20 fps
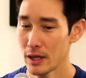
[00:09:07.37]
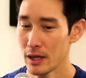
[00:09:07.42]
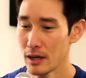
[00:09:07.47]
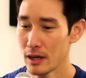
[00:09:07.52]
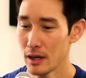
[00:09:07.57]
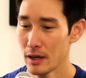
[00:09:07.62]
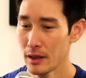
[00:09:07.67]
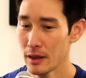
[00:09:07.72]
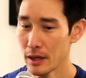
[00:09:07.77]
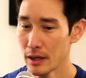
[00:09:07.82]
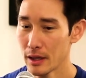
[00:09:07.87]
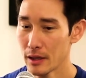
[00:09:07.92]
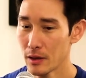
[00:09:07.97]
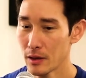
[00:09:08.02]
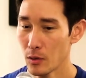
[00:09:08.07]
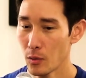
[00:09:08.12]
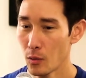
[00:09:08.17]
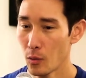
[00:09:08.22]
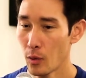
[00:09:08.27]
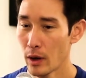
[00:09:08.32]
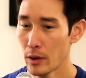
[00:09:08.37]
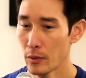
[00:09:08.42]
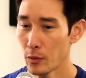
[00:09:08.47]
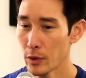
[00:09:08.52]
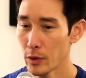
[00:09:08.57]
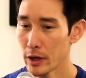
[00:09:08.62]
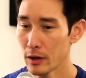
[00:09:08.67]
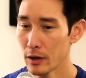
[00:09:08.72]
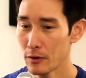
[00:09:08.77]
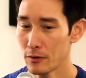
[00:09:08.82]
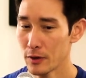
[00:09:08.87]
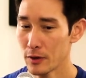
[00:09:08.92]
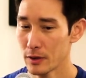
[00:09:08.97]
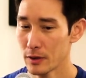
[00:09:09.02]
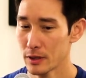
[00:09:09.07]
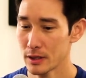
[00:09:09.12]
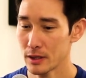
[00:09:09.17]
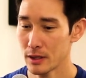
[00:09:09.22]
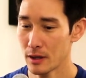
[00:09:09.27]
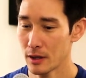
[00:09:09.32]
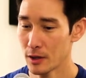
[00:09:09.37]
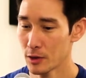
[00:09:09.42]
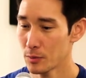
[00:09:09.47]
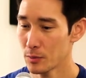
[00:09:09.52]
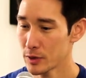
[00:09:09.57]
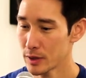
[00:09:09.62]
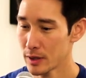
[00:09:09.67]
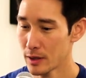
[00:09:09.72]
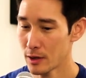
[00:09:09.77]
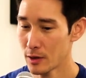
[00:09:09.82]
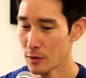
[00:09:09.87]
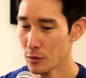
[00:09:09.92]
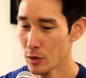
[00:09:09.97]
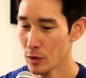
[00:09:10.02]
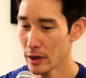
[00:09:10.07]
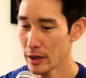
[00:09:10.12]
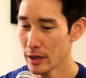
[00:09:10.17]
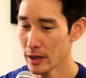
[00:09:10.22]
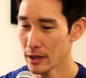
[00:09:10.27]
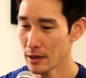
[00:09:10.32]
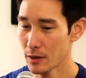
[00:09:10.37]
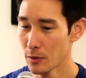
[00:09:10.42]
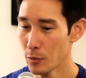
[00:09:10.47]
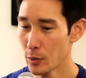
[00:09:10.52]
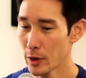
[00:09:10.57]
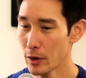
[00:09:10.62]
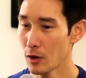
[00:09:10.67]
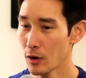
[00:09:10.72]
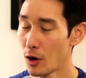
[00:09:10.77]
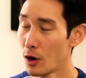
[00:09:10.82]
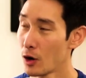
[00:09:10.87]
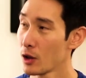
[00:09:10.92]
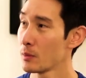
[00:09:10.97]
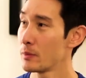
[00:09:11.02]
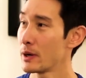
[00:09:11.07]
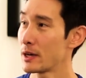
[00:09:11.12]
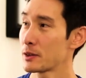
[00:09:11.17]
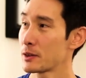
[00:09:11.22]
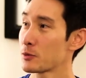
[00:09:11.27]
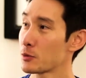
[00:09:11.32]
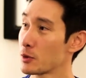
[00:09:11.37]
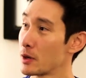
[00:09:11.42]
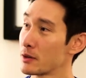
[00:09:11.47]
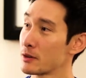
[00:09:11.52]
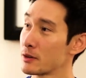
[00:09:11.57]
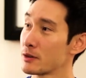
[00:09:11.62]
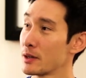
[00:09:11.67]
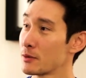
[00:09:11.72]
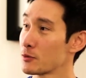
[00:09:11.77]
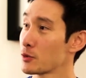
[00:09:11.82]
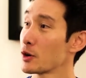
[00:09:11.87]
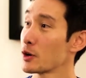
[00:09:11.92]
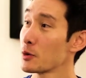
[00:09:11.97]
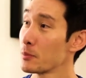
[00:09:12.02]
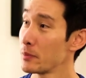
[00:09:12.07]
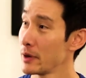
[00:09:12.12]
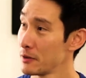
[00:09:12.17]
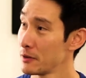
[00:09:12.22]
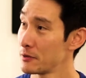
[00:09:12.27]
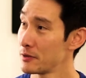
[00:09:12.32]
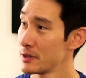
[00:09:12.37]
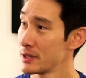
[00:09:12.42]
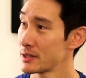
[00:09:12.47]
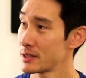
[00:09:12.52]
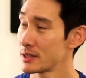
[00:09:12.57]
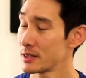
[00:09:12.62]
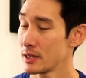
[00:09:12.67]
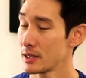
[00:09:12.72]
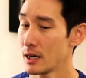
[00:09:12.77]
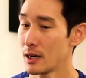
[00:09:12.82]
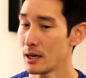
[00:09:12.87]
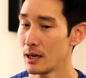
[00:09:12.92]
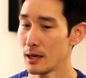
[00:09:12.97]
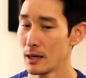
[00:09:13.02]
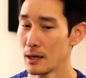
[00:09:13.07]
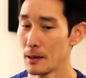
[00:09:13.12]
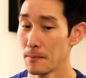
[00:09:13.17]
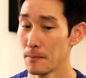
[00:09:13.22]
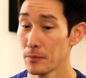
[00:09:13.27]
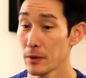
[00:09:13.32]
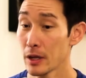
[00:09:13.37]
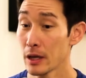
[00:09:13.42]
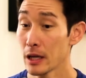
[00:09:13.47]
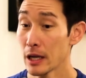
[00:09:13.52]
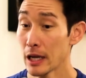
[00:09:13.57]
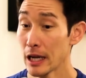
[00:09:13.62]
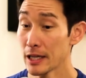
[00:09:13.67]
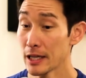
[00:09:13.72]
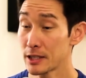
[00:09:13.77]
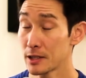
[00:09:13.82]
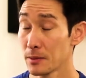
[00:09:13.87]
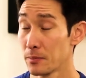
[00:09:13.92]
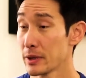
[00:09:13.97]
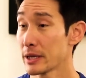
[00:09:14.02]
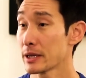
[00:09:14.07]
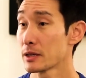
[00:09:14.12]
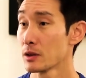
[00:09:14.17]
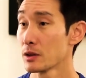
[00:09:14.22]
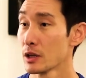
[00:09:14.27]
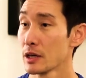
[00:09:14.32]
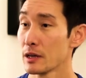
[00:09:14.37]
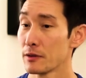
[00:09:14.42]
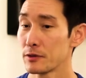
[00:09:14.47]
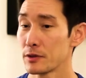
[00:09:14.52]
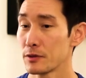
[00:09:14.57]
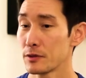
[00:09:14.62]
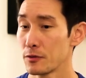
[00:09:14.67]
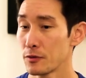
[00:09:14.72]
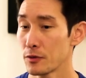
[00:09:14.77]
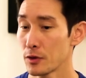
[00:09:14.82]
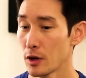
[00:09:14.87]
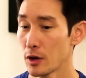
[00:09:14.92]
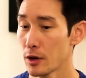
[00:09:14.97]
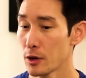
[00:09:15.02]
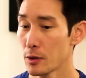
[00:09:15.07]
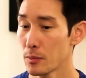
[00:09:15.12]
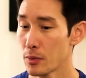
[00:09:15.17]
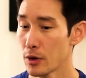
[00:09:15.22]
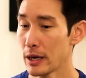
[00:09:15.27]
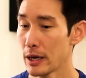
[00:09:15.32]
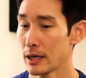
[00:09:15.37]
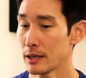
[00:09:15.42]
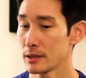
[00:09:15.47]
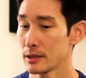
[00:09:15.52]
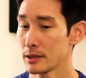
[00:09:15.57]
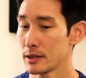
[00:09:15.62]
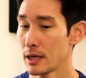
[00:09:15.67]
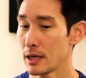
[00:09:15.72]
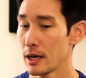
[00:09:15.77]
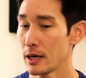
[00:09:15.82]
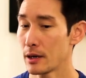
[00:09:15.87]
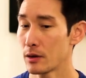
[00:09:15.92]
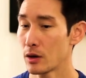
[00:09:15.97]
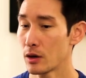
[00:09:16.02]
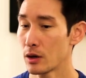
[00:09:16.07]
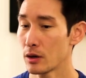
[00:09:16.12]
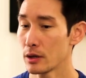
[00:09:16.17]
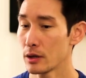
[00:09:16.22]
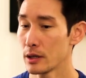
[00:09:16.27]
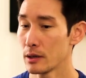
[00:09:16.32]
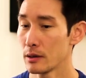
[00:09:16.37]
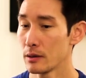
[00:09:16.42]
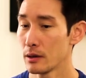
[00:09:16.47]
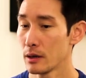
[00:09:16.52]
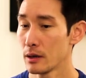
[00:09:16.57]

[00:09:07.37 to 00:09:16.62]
I think when we are focused 100% on running, we are all about the runner and runner benefits. It's a big lift for other brands that are in